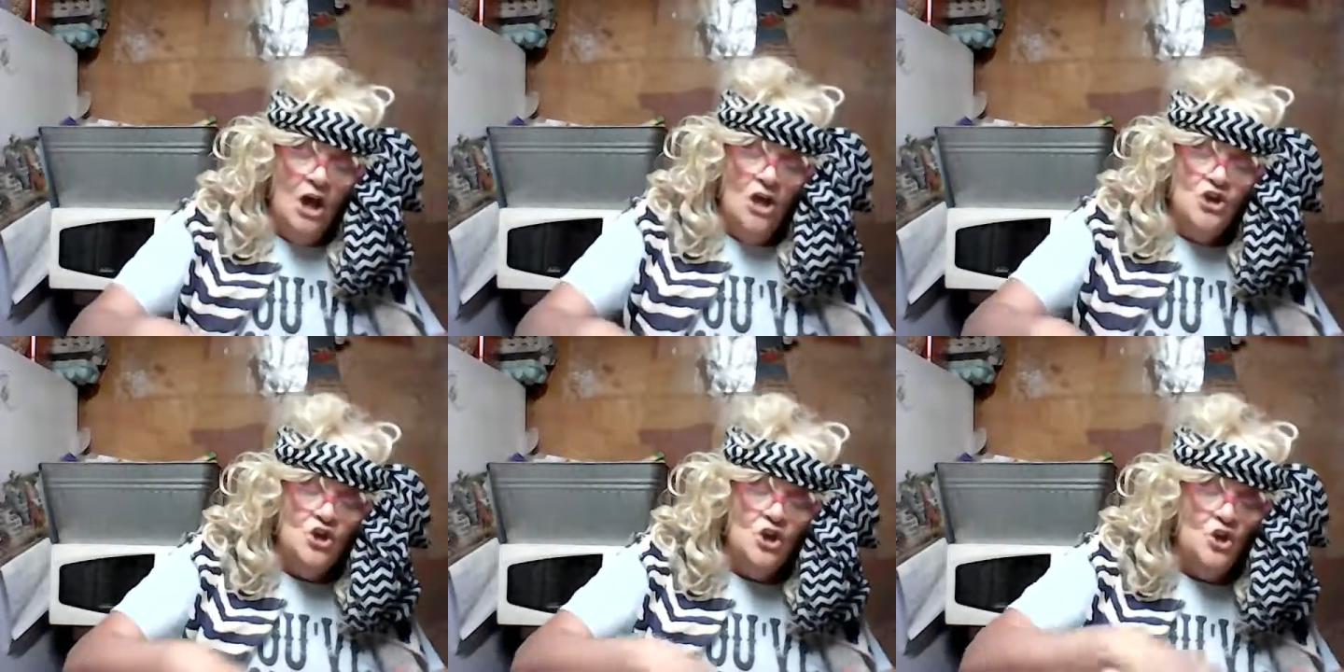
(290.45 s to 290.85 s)

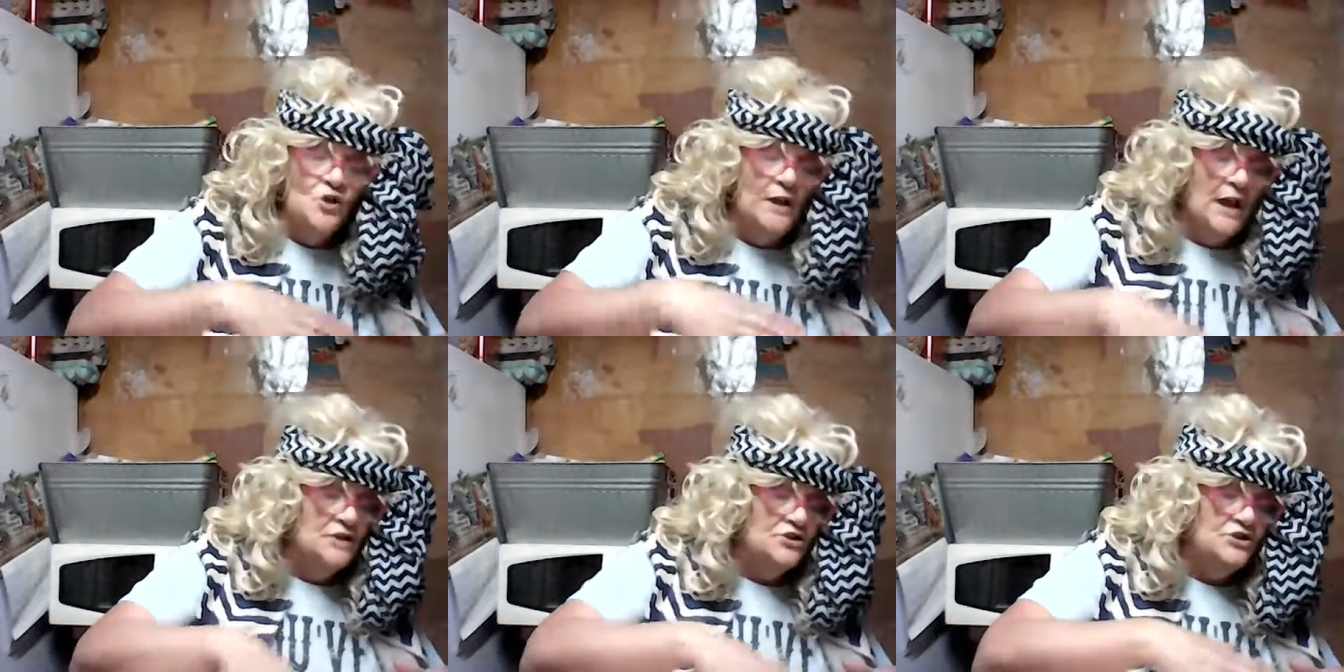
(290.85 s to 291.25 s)
you
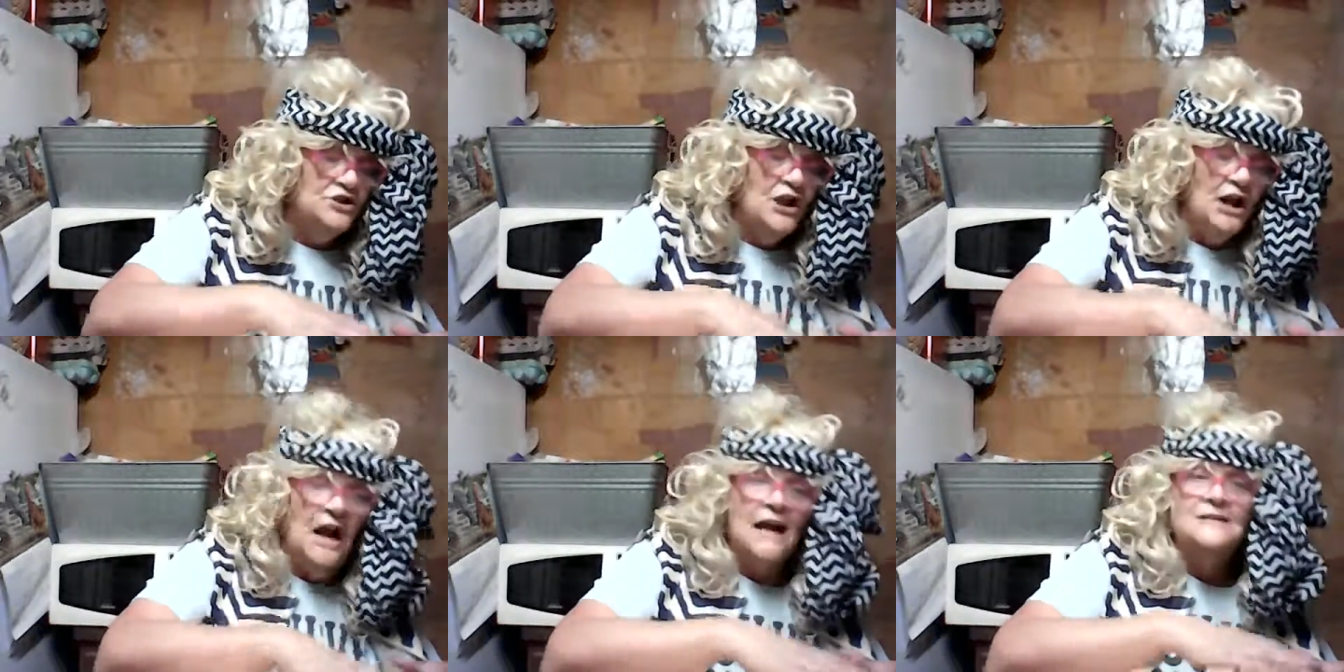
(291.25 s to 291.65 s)
can
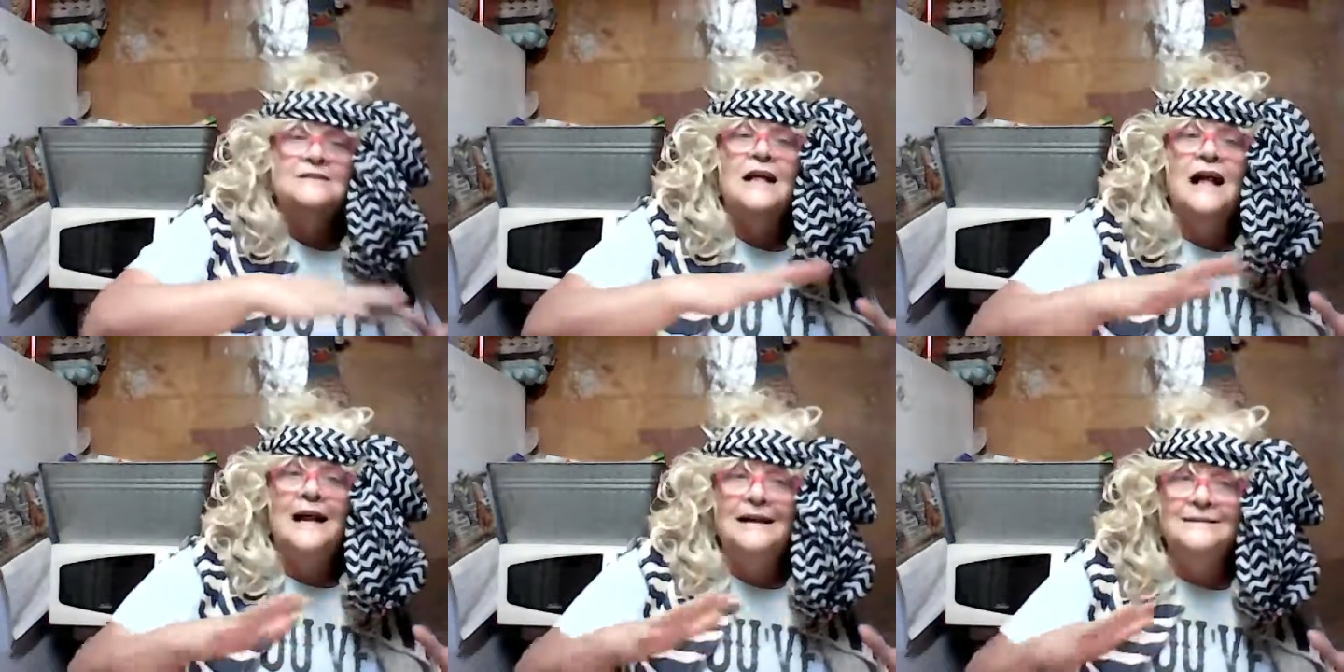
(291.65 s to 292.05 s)
just,
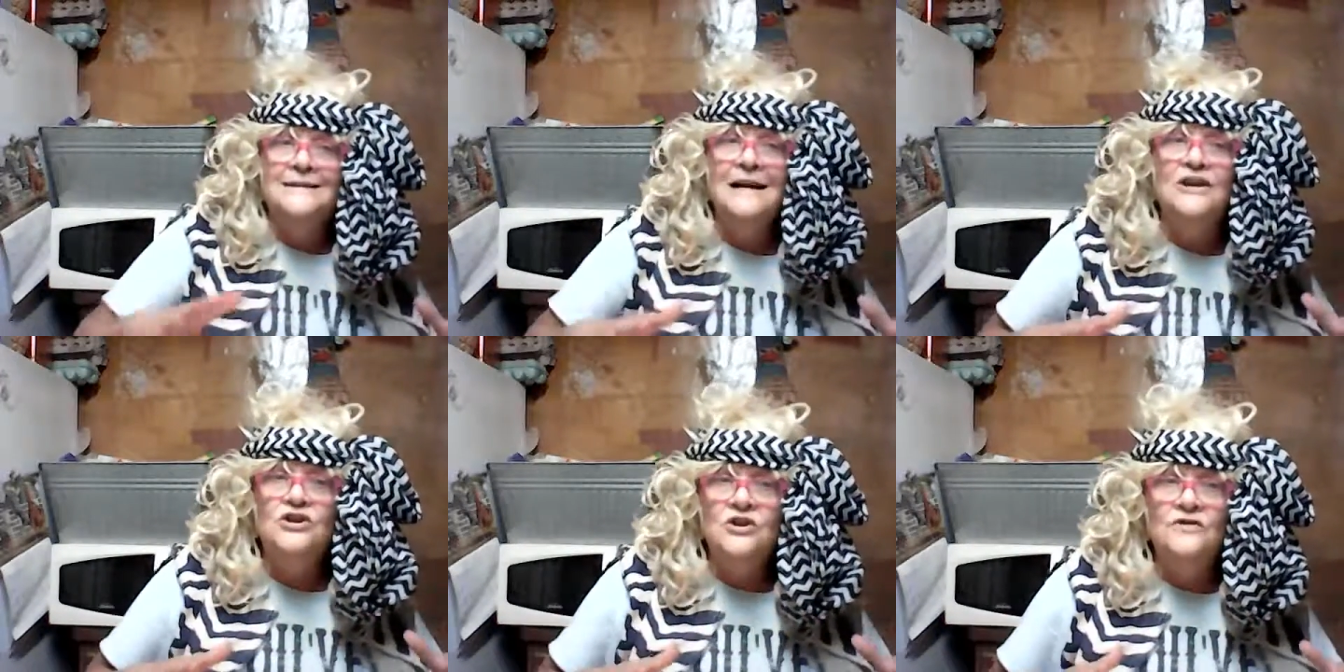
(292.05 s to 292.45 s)
like I
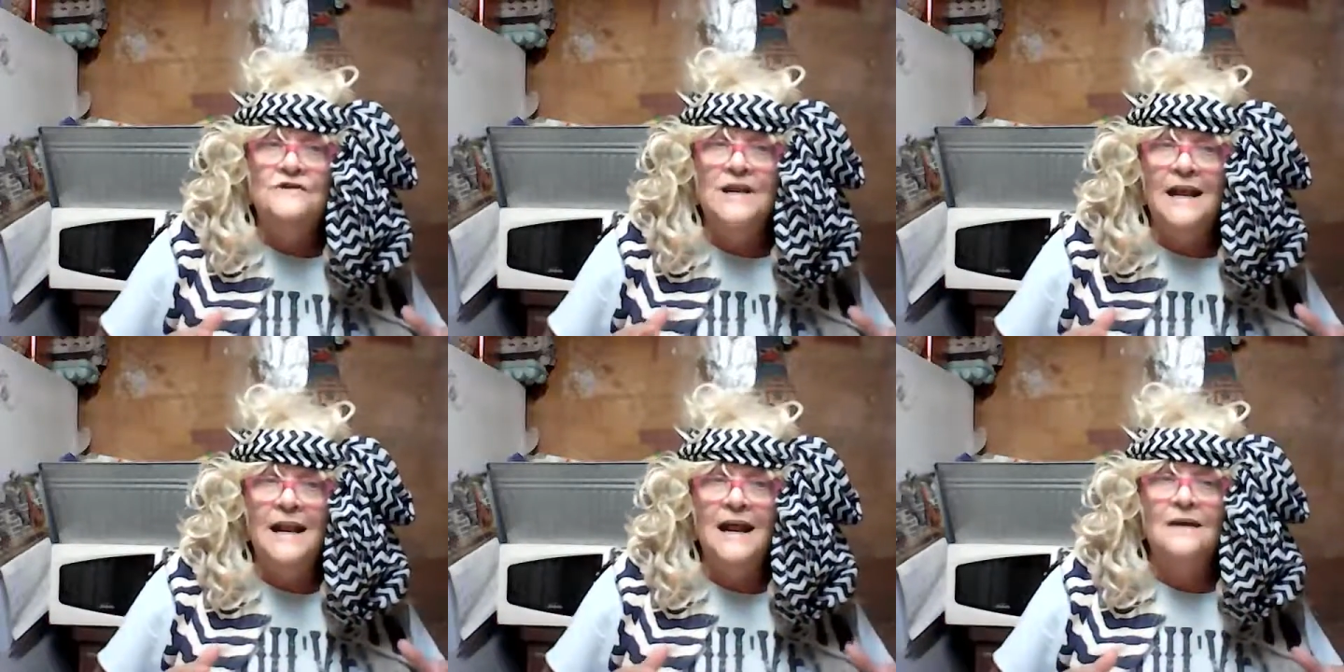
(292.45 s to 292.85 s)
said, use
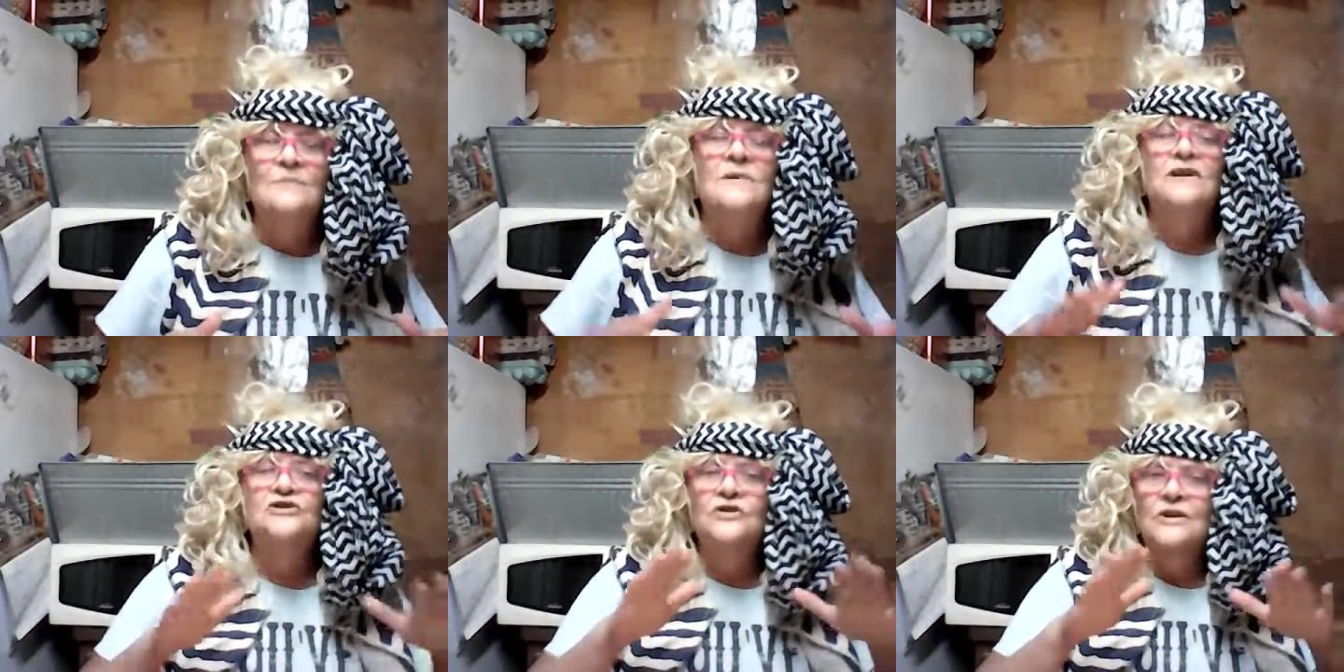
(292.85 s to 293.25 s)
that egg
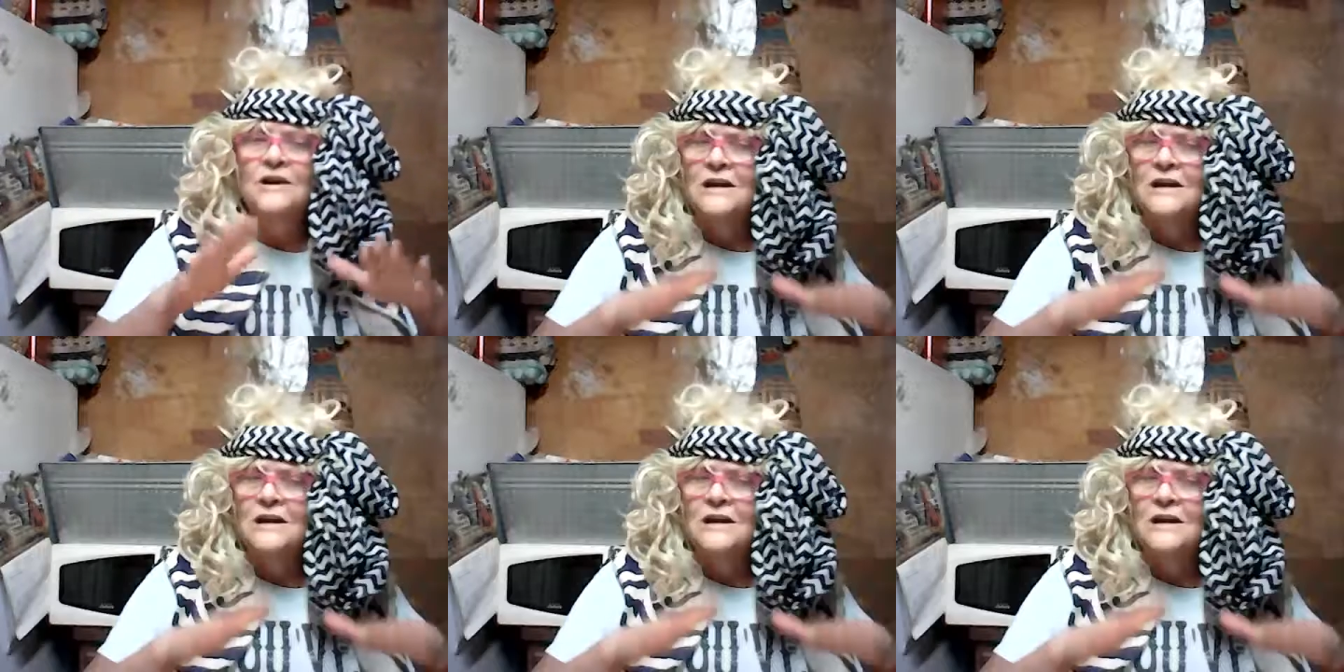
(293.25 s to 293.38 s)
mixture.